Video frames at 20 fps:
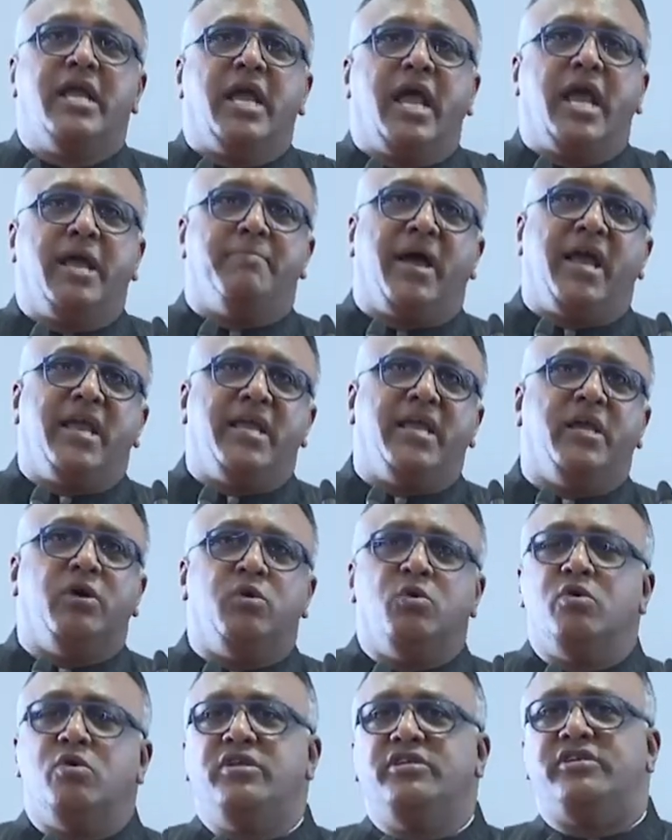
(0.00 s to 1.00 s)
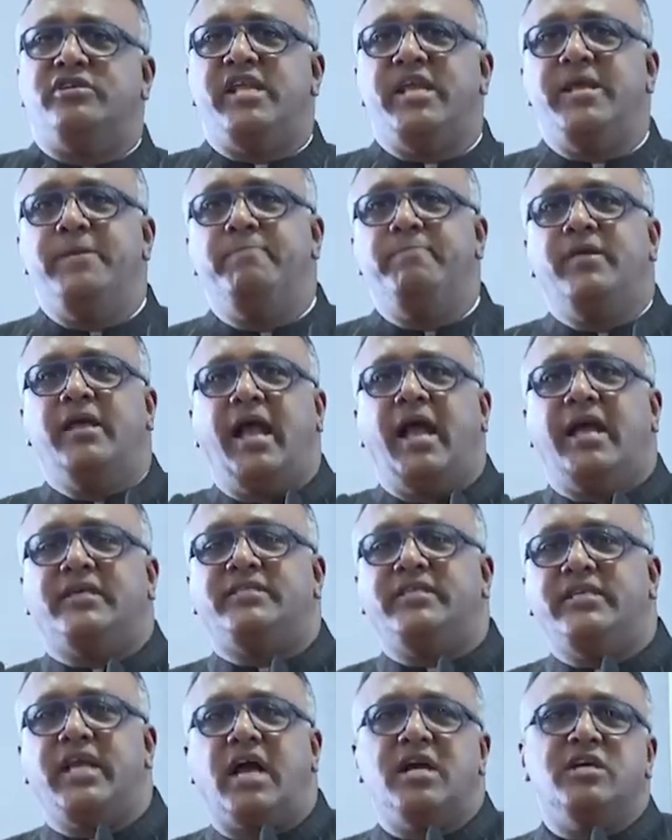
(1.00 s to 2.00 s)
And my own dream as
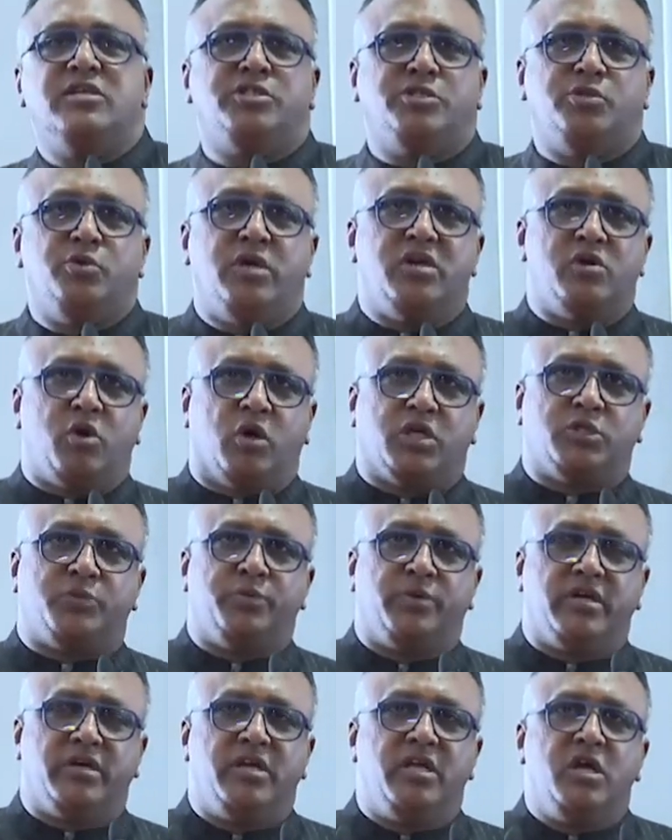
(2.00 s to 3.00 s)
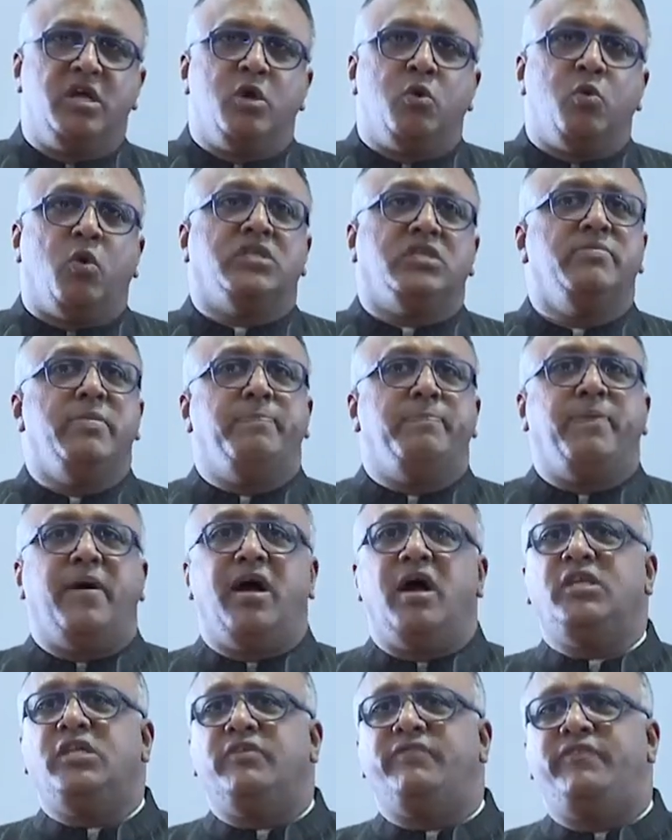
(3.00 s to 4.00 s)
a young student at Oxford was to be
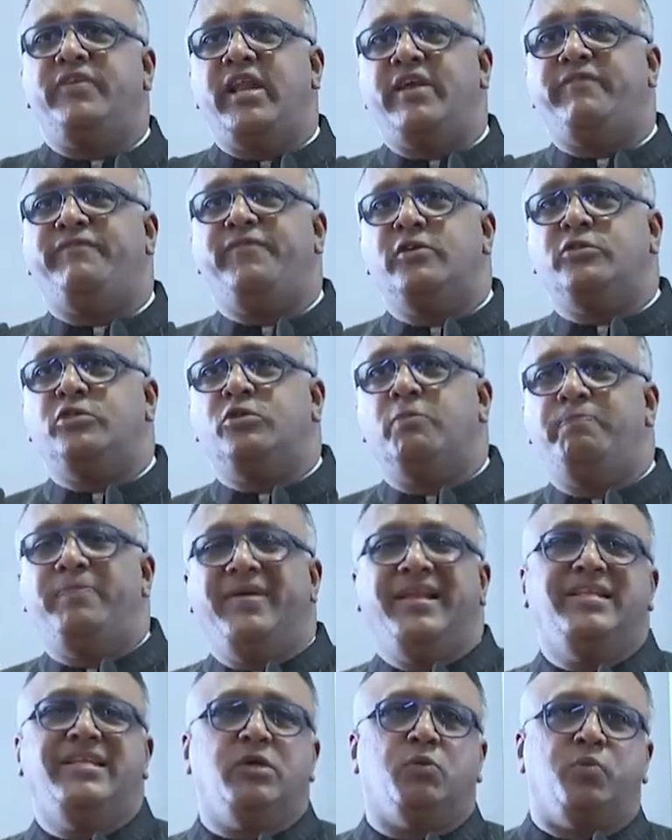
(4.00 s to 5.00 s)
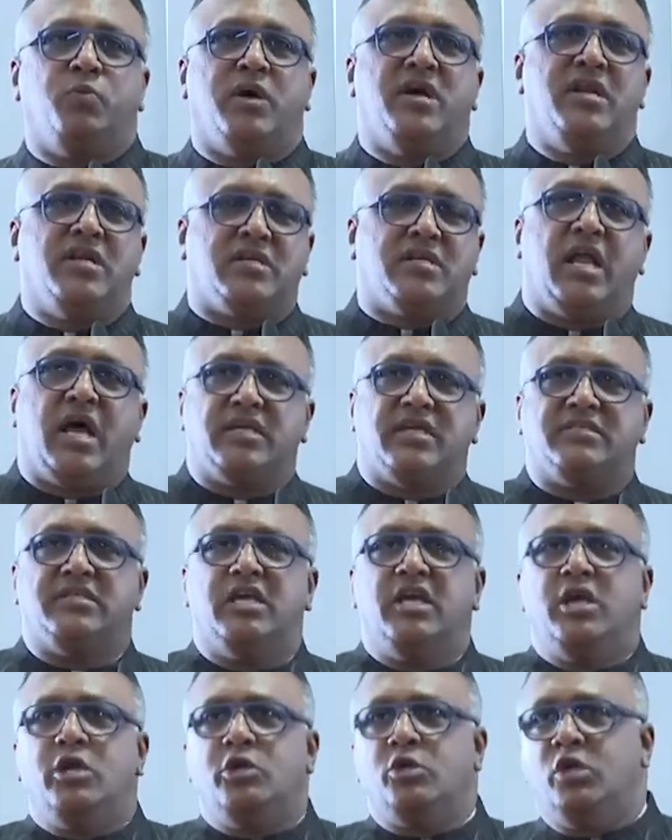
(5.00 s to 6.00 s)
part of an effort to build a world-class
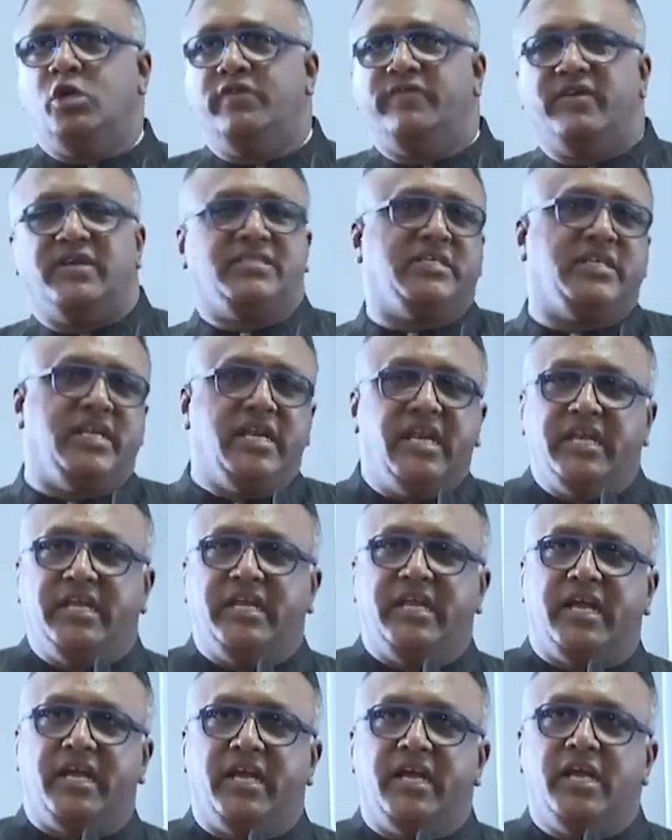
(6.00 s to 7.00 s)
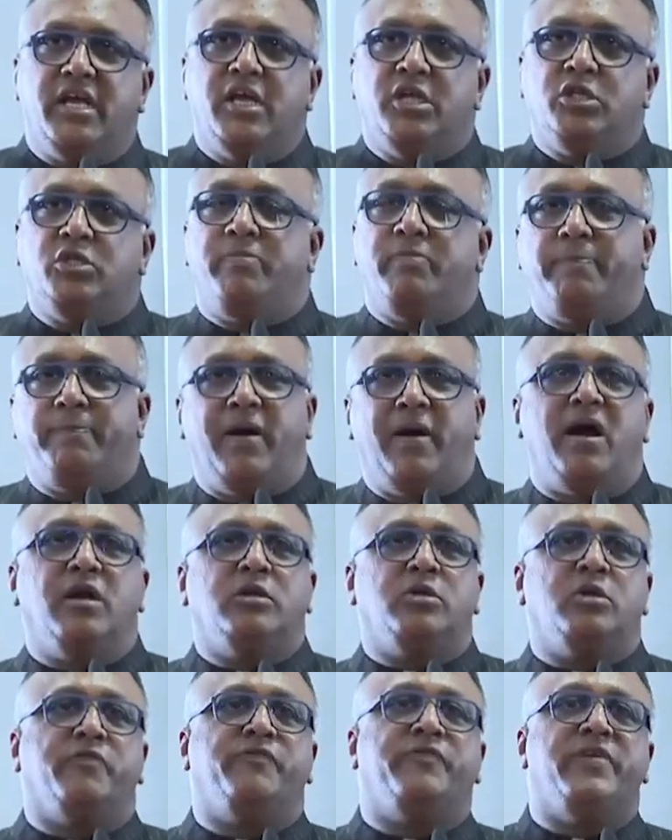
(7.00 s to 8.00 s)
university in India, to be part
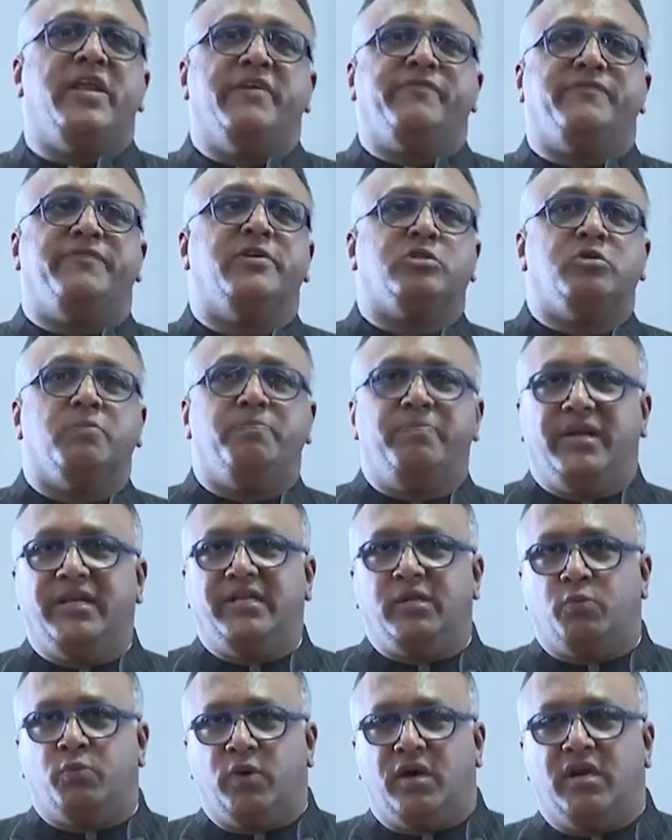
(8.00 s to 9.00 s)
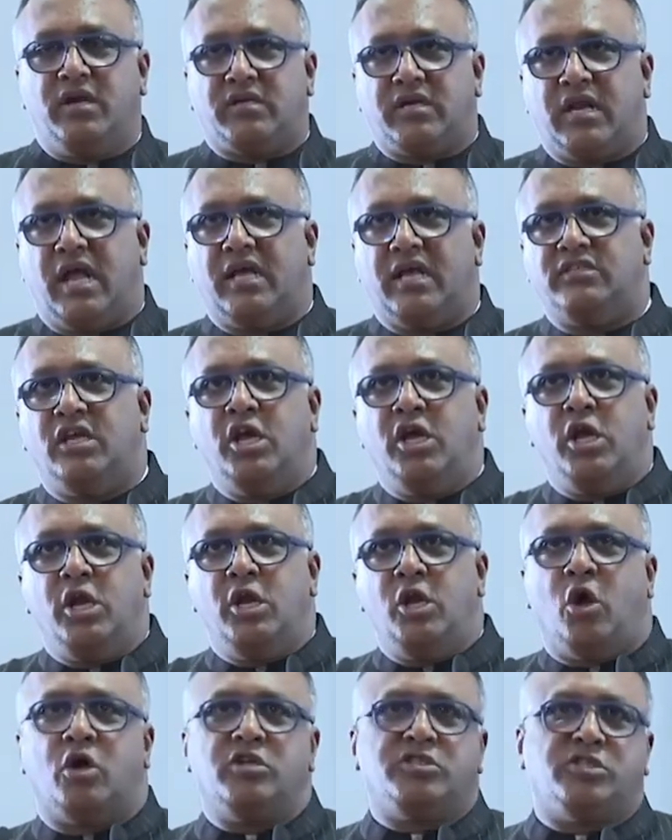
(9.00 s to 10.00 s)
of an effort to build a world-class
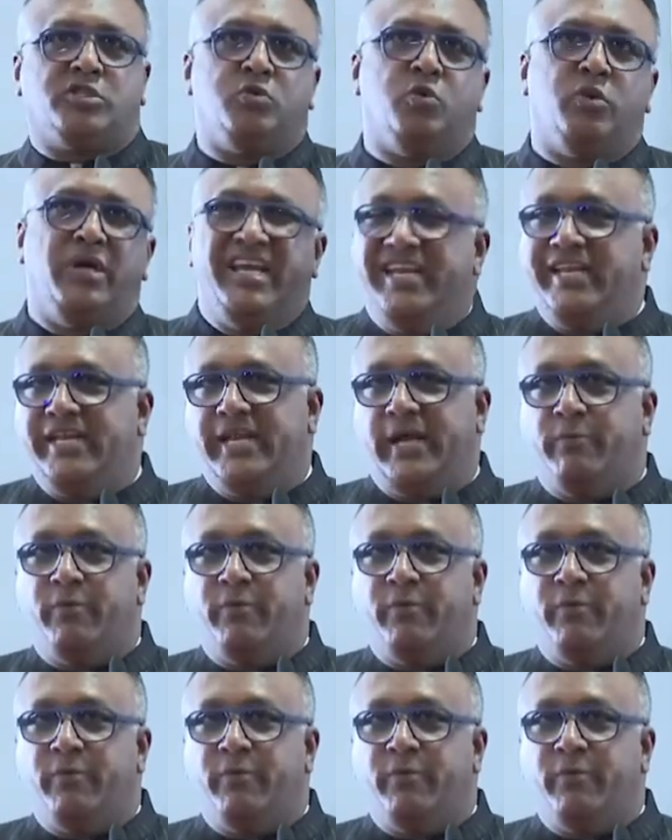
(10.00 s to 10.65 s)
law school in India.